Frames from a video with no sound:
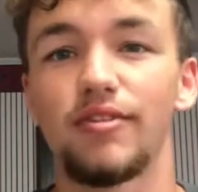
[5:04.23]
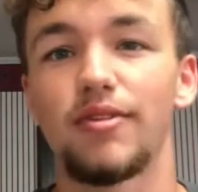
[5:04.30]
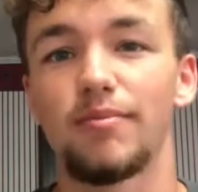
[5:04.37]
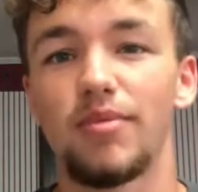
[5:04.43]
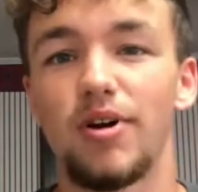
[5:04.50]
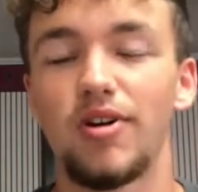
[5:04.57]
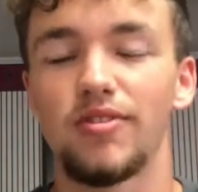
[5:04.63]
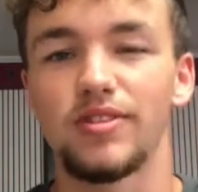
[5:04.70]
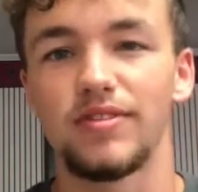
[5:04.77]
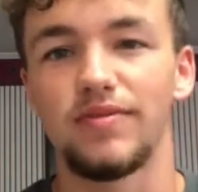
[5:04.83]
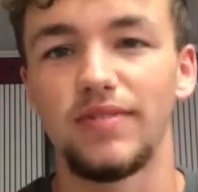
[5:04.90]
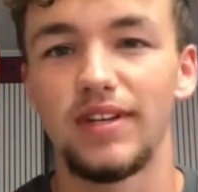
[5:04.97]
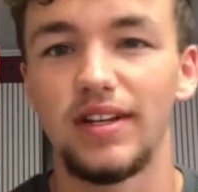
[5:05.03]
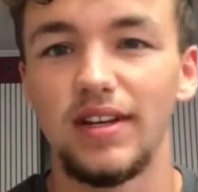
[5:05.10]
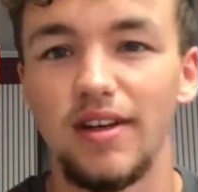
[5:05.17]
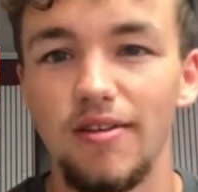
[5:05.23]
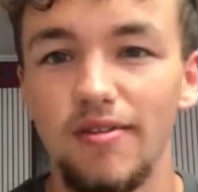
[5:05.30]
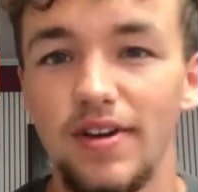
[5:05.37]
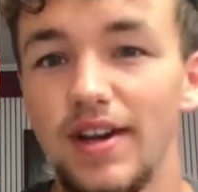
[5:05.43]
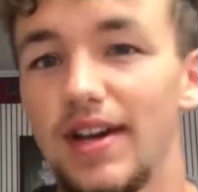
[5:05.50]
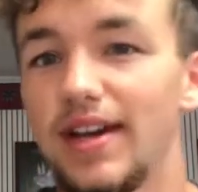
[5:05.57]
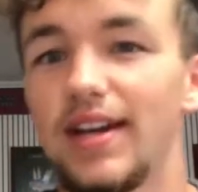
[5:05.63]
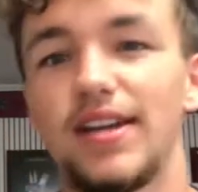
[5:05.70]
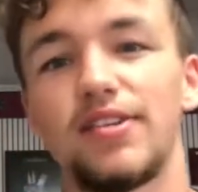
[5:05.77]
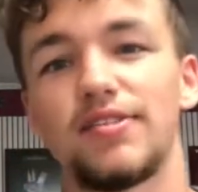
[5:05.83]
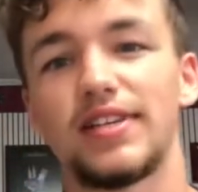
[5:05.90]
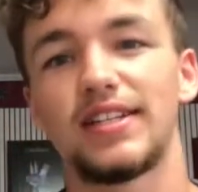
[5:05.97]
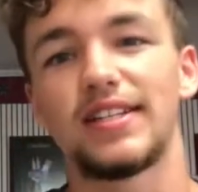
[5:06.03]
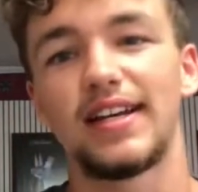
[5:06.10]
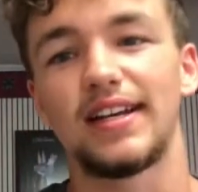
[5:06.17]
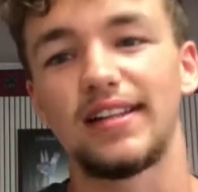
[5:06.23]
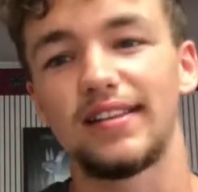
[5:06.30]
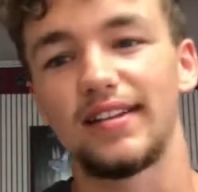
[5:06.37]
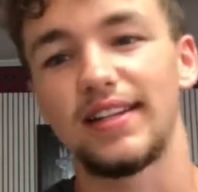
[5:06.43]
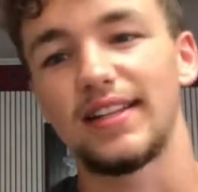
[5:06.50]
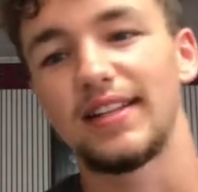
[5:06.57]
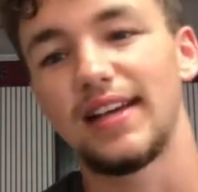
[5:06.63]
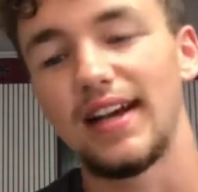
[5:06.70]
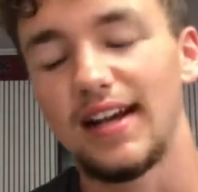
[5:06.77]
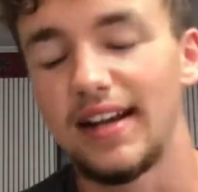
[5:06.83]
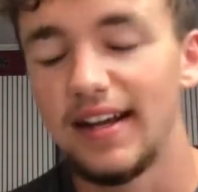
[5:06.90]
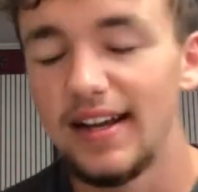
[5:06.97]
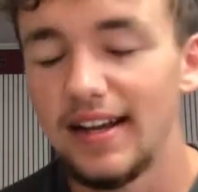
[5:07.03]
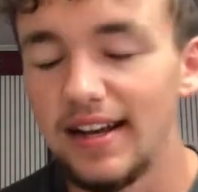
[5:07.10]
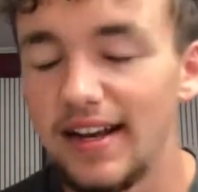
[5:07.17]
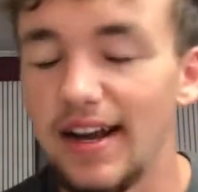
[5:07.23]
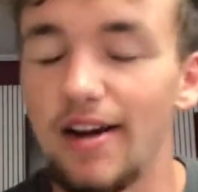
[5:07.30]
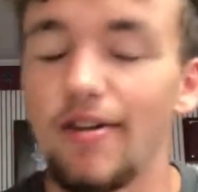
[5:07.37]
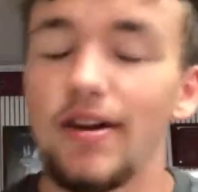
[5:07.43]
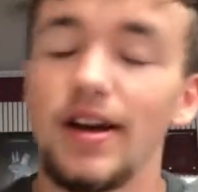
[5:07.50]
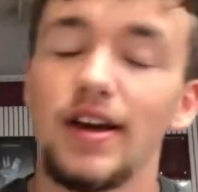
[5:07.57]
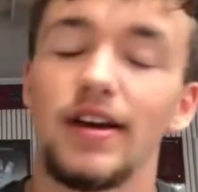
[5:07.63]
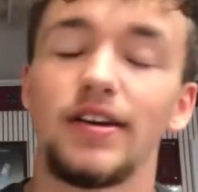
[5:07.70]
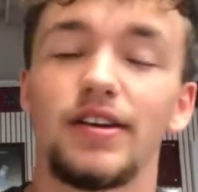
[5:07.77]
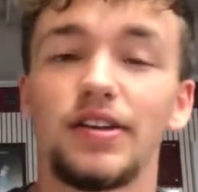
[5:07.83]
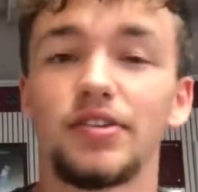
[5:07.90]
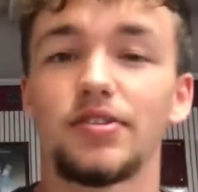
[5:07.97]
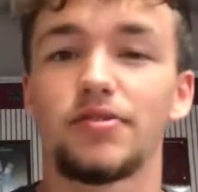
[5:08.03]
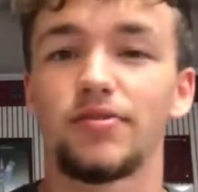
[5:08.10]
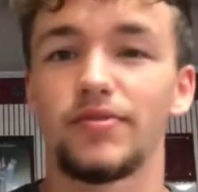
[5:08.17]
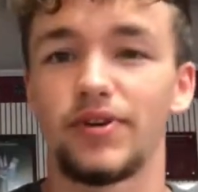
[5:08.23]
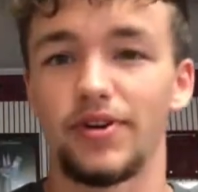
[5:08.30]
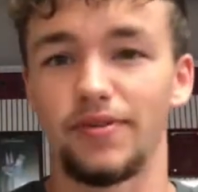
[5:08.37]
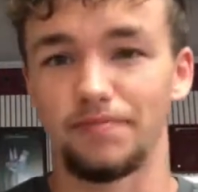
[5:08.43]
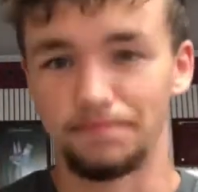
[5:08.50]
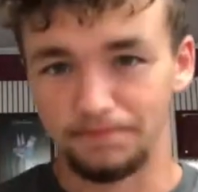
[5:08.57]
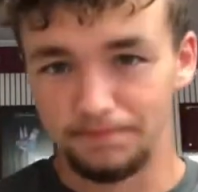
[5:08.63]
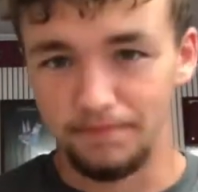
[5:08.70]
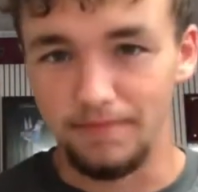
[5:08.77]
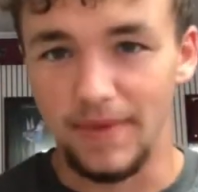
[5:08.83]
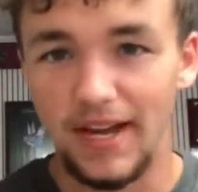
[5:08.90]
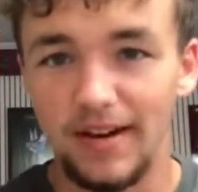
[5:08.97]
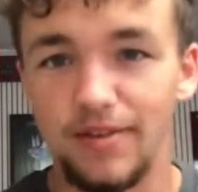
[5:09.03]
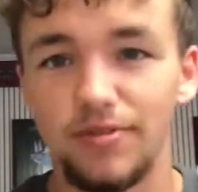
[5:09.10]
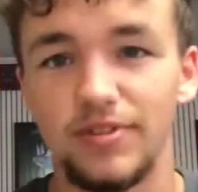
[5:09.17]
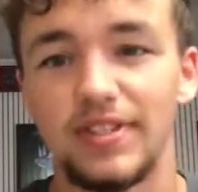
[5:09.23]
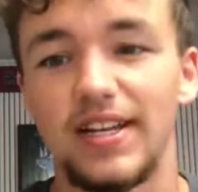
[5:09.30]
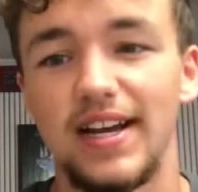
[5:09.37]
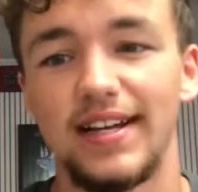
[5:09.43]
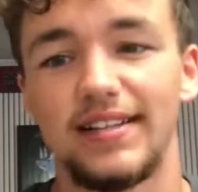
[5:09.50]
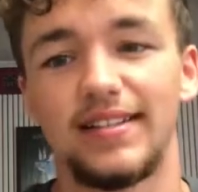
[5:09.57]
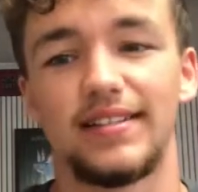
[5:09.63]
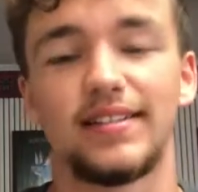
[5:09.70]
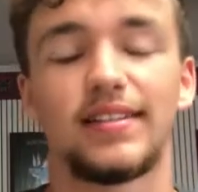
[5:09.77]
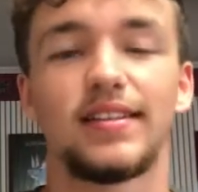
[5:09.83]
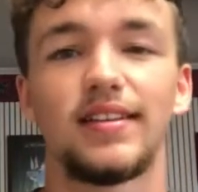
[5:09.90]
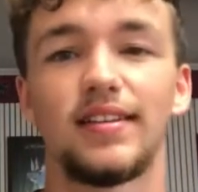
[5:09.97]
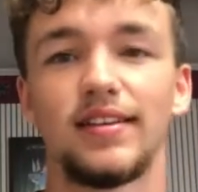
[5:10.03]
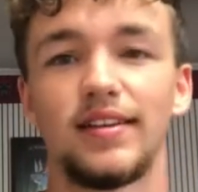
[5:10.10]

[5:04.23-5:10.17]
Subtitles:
you can pause the video, and you can take a look at that. Now, another career, medical scientist.